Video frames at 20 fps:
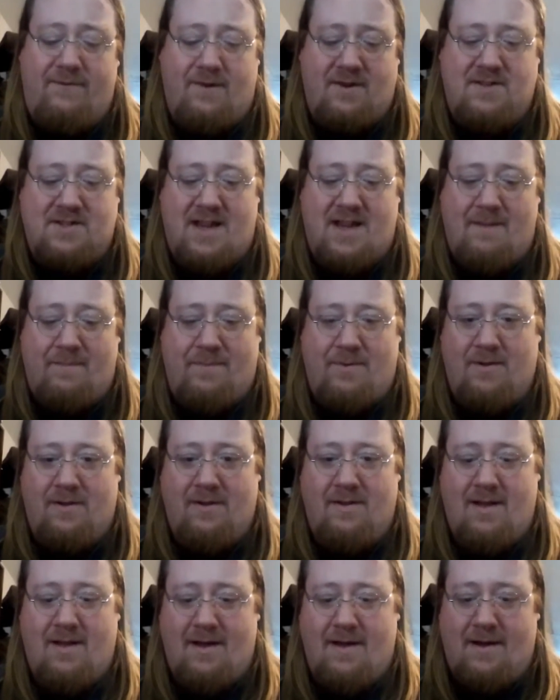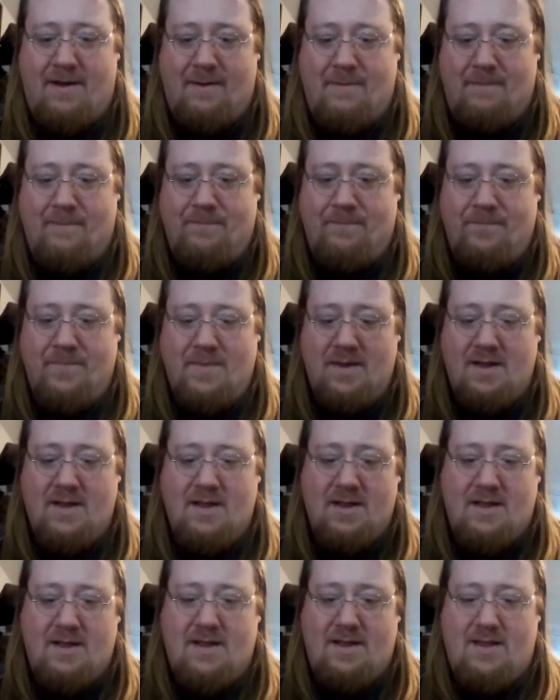For example,
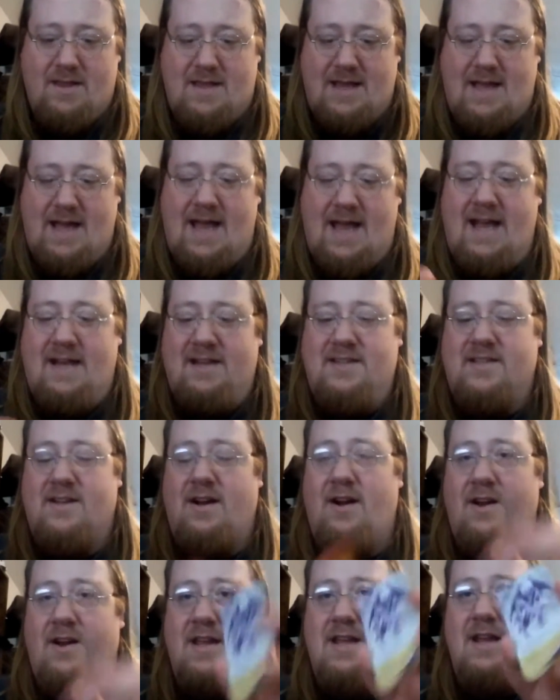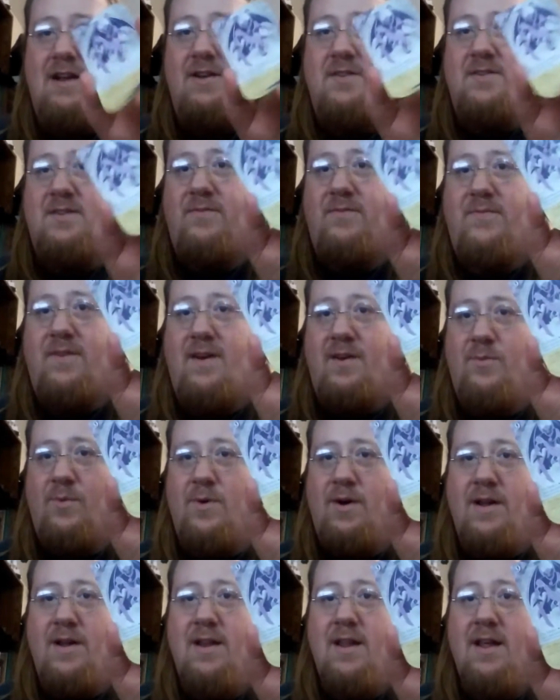the Exarch here is a fun
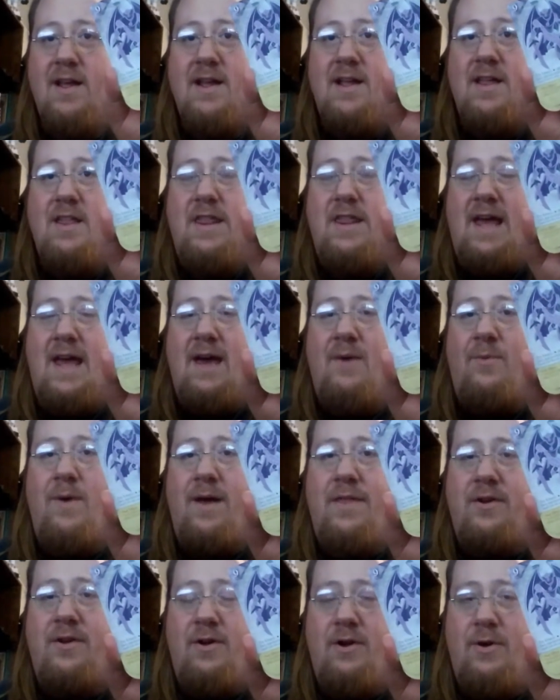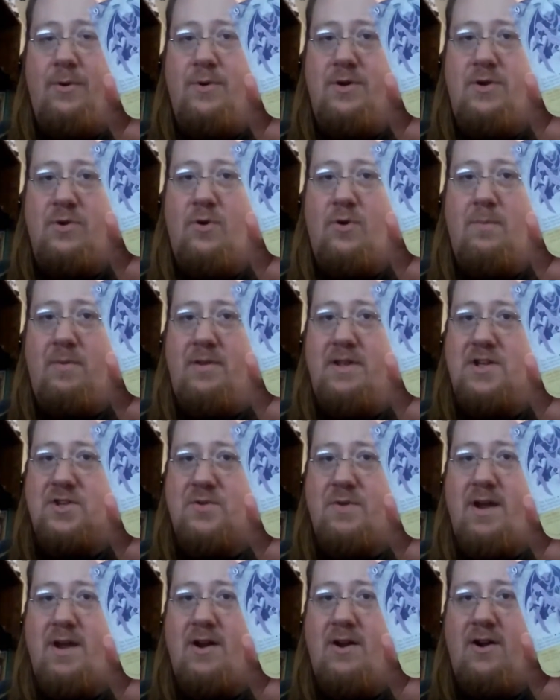one, that whether it would normally
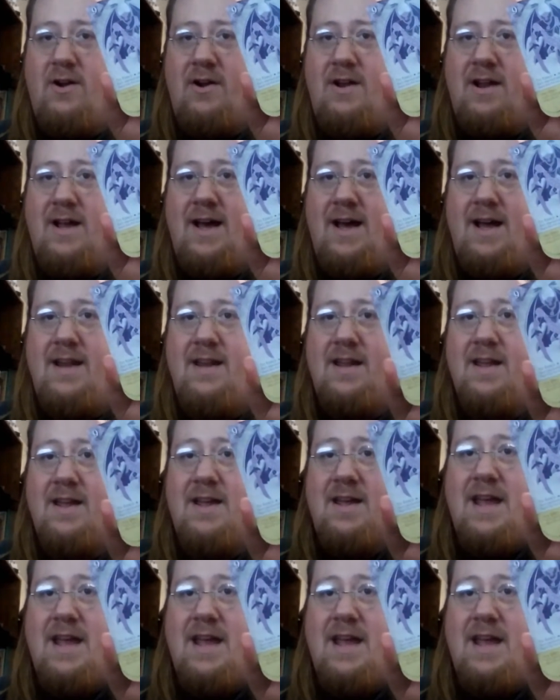trigger or not,